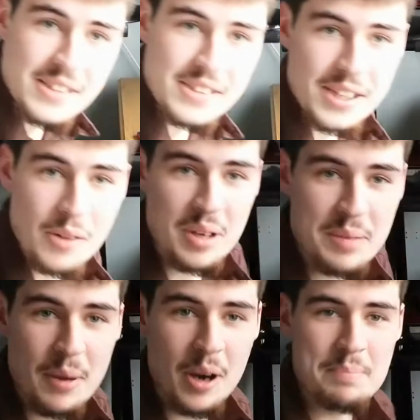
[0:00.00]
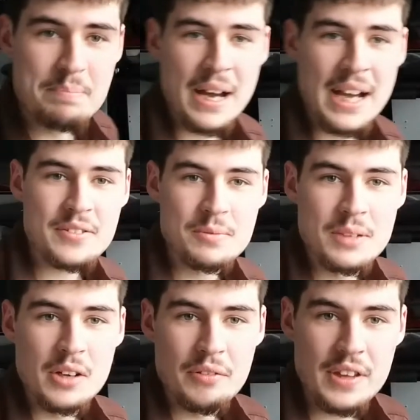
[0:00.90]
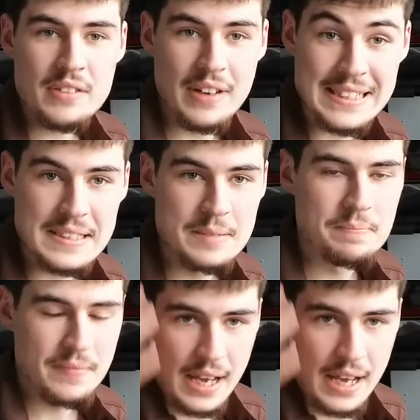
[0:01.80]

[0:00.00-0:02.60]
So I'm back from the whole thing. Had a